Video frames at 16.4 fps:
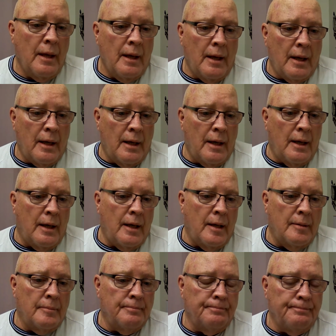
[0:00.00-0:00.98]

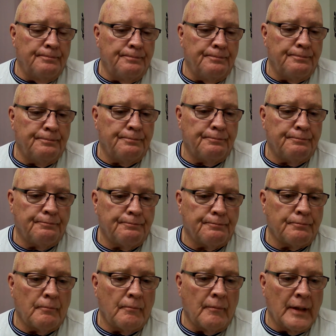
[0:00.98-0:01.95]
um,
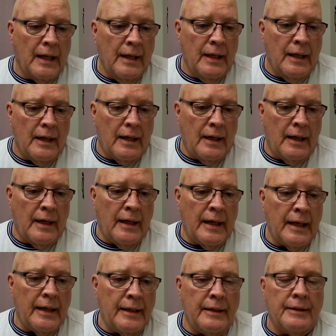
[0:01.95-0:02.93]

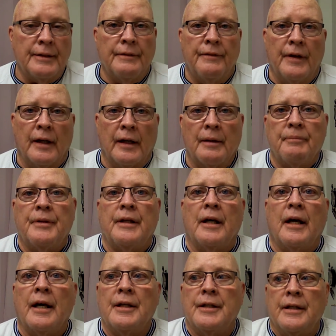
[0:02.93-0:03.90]
I developed the
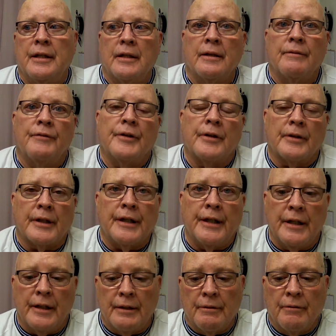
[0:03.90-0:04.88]
idea of their
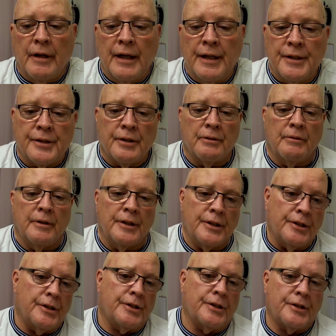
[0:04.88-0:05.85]
kit razor, which
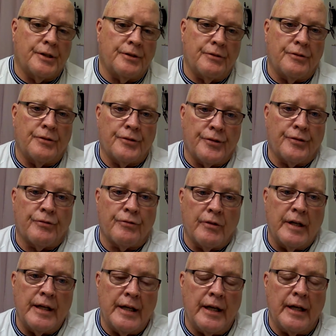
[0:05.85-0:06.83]
is
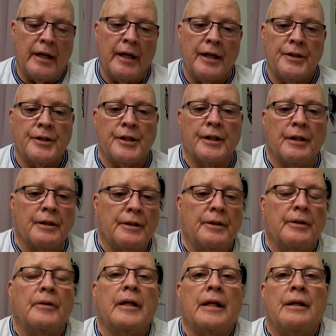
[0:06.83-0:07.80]
three heads,
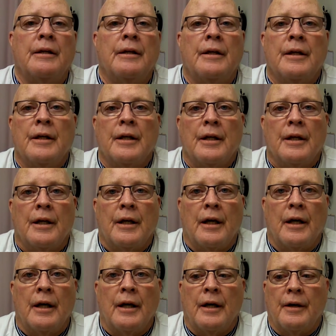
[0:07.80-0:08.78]
including
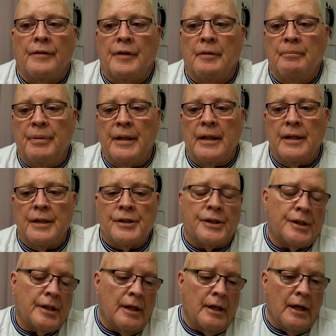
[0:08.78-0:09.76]
the
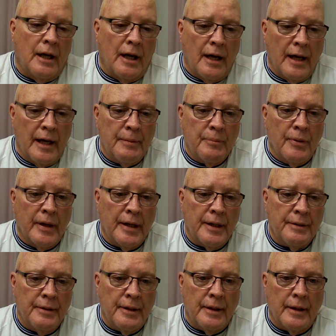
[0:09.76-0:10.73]
Beast
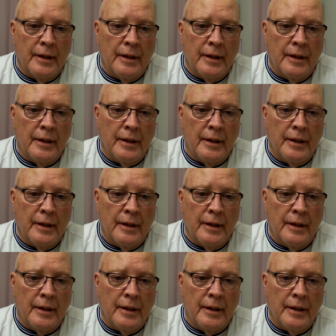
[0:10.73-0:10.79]
hybrid